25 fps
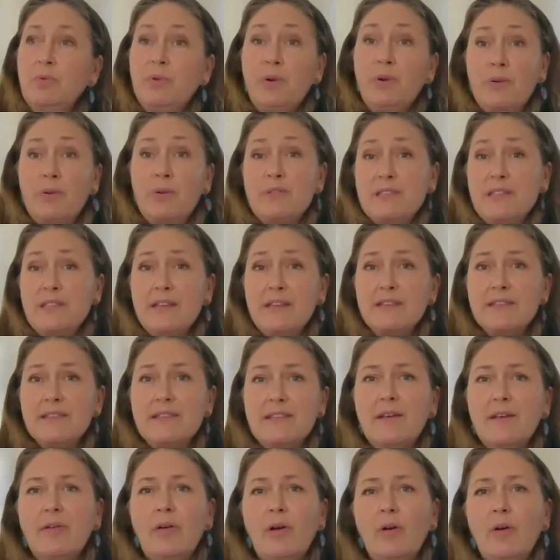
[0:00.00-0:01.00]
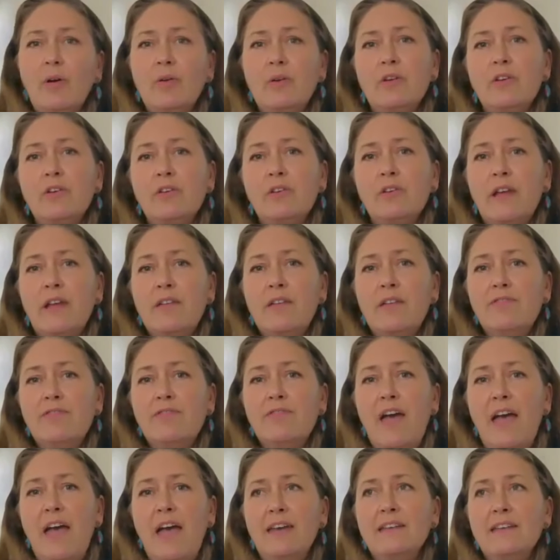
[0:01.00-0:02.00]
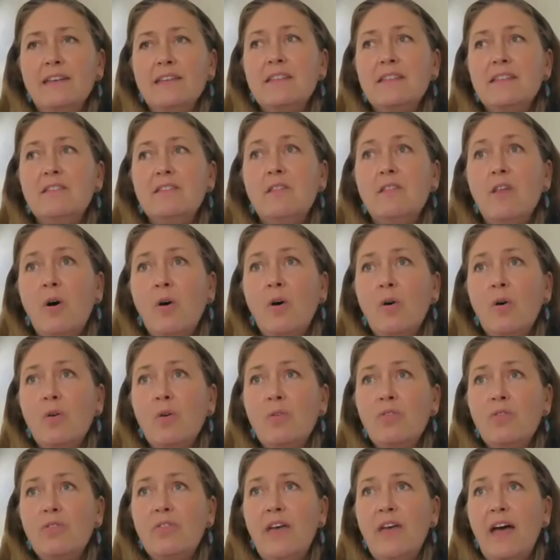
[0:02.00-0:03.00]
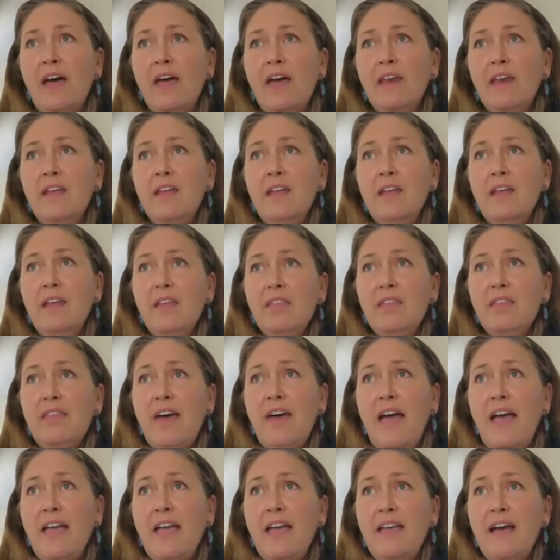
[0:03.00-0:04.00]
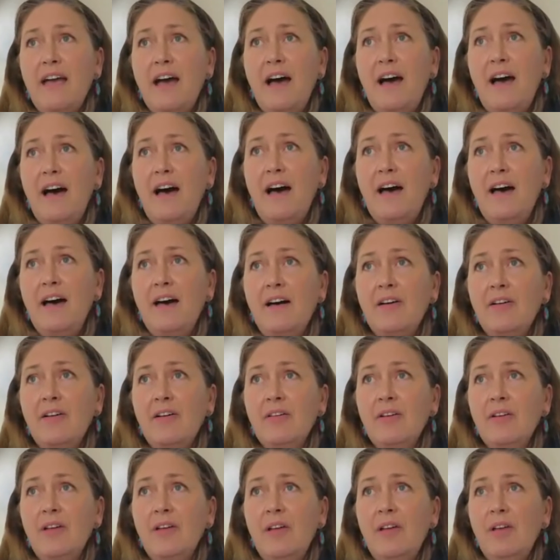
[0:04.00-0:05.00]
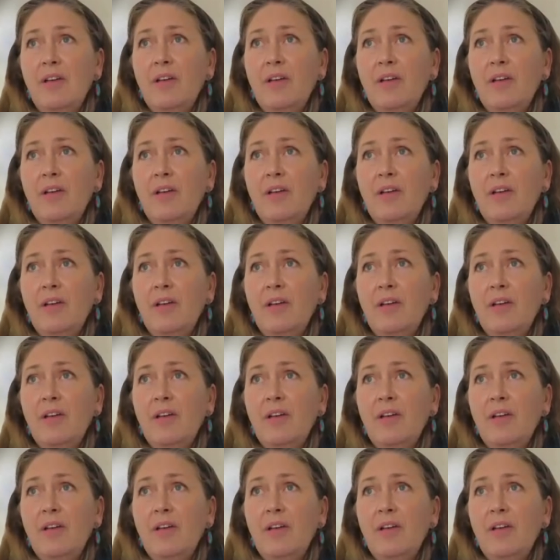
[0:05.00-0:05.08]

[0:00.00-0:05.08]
process their own grief and know that they have